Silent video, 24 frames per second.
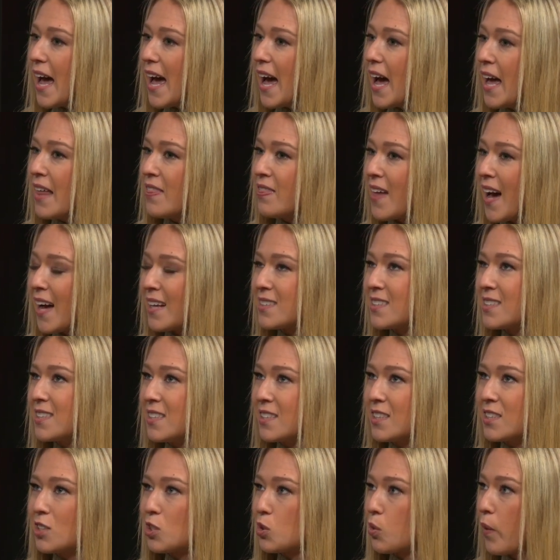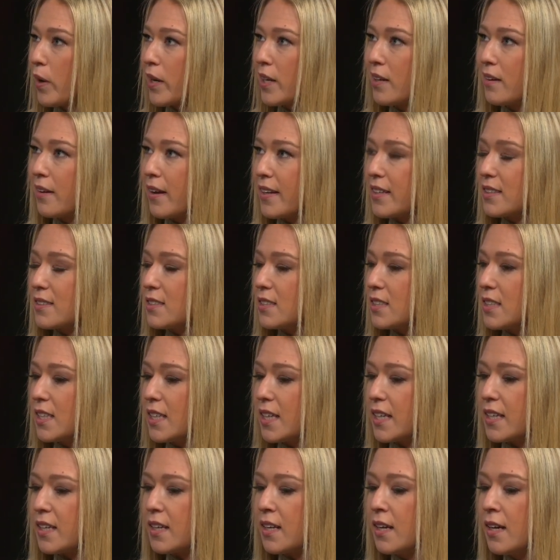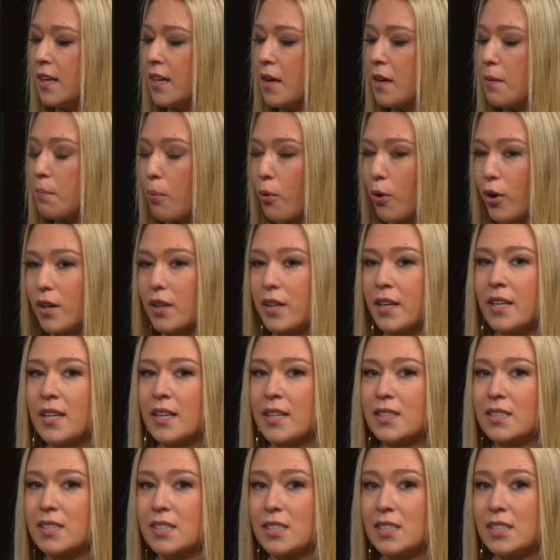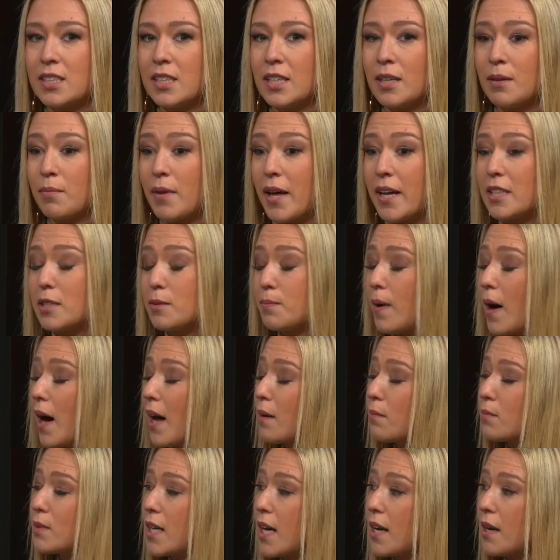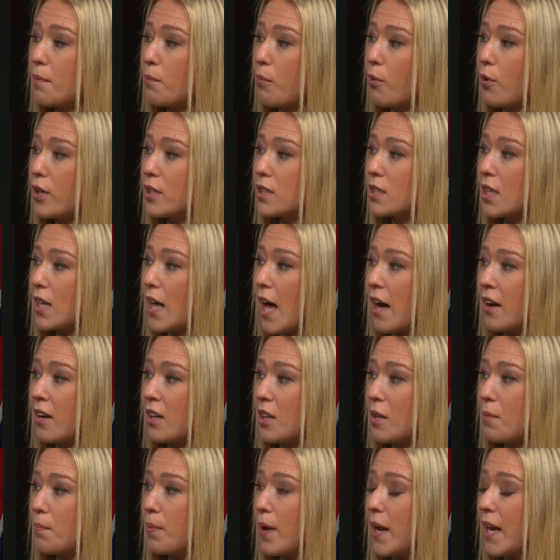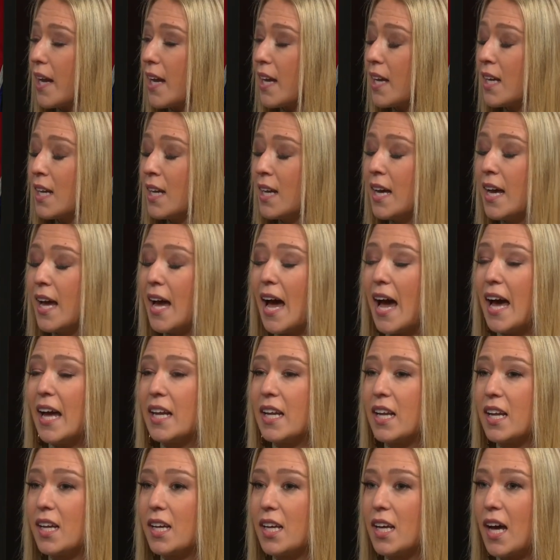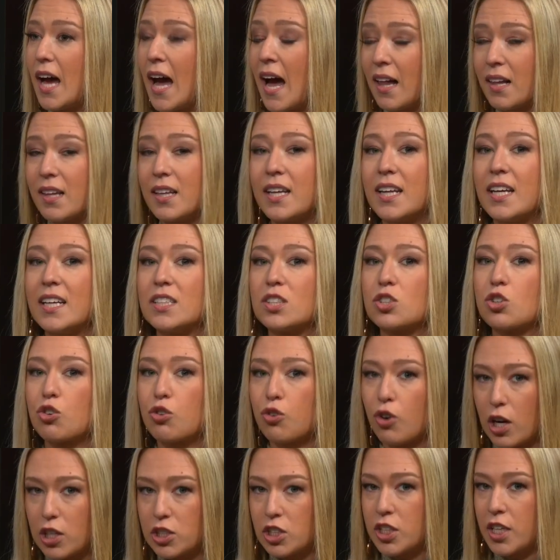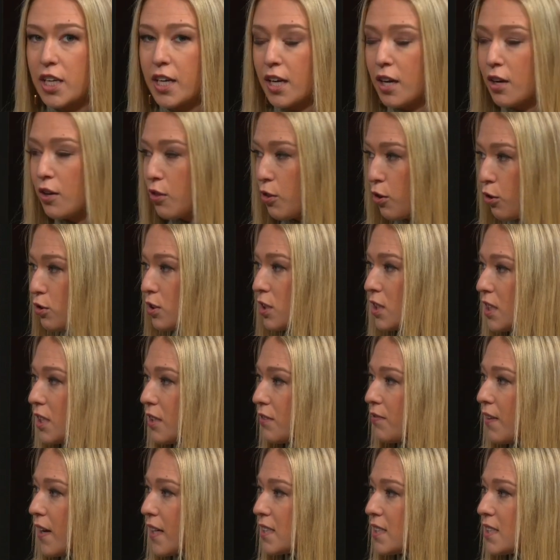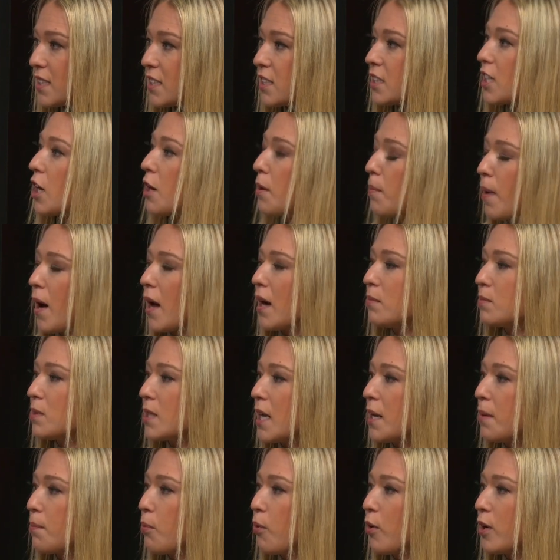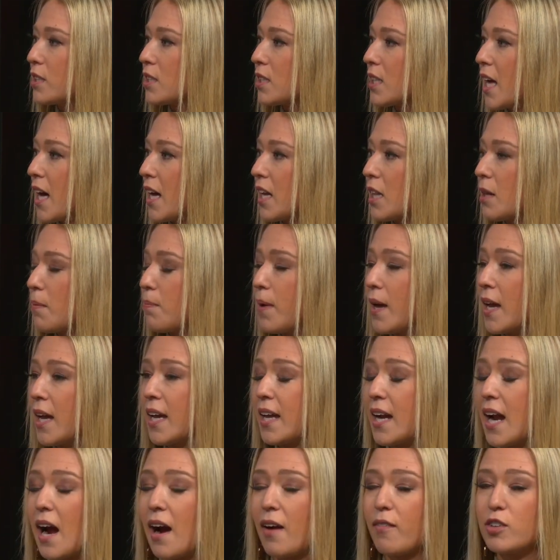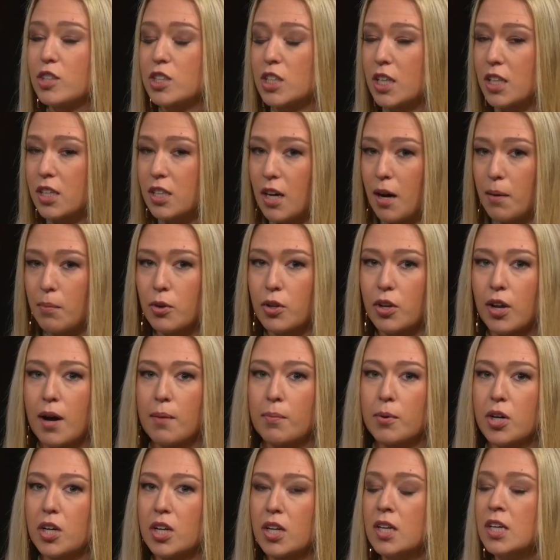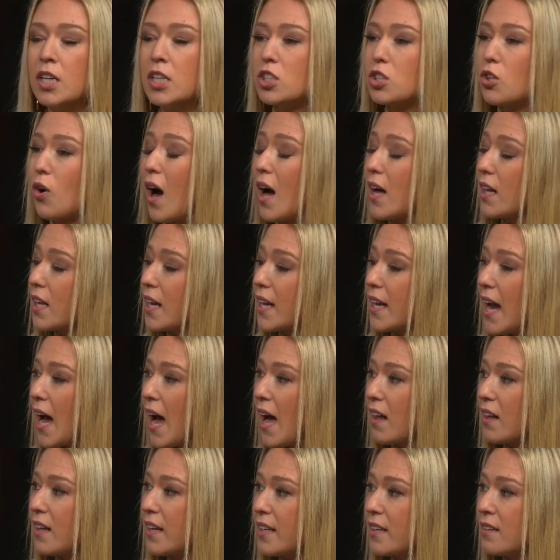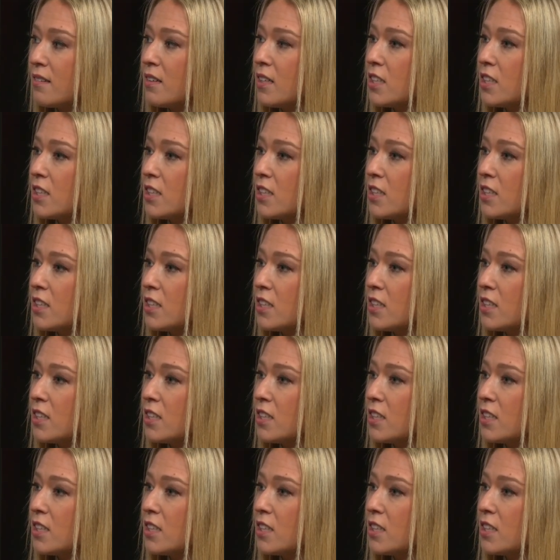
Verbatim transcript: and that's since 2019. Portland is a team that is bottom 10 in points allowed in the paint, and Allen is crushing those defenses that are bottom 10 in points allowed in the paint, averaging a double-double. So I like Allen